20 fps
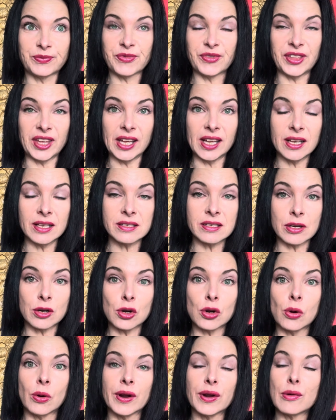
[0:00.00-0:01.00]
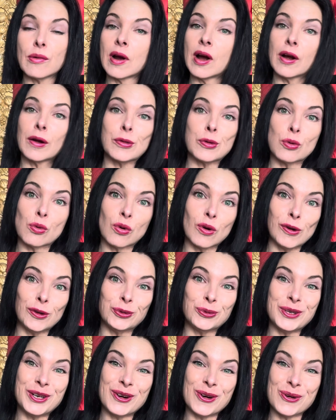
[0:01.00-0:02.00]
things that are going wrong in the world,
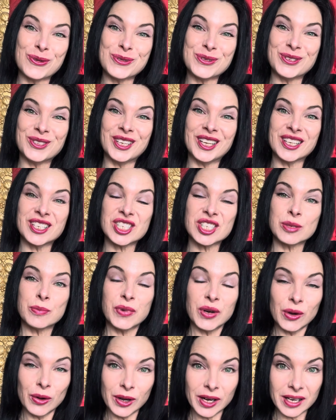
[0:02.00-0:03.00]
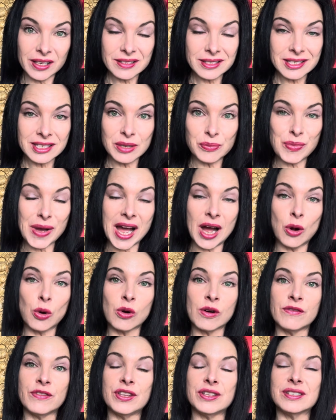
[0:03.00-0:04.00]
we don't experience the power
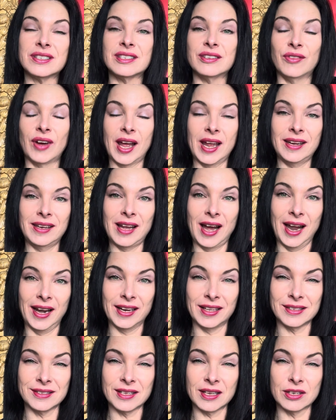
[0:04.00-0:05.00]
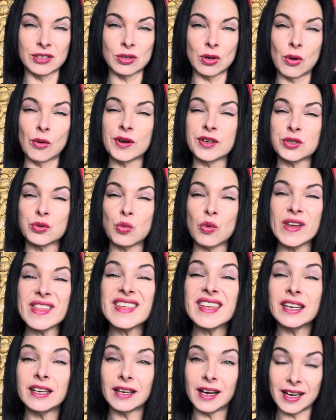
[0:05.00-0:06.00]
of this divine guidance that is always
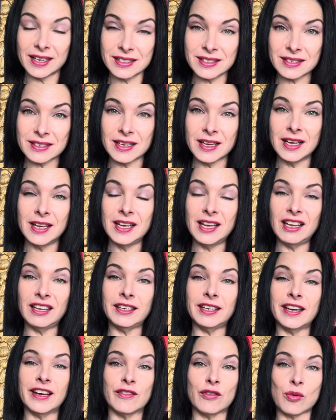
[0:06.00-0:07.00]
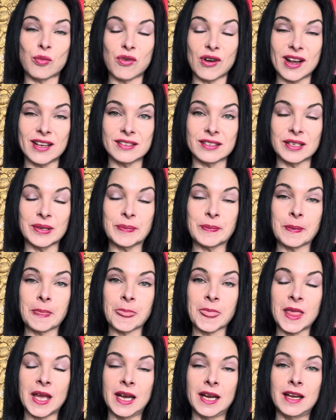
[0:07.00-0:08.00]
within us and ever present.
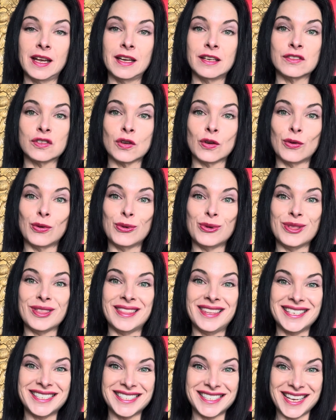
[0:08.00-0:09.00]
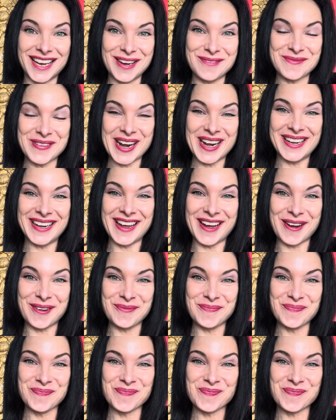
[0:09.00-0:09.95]
So this time right now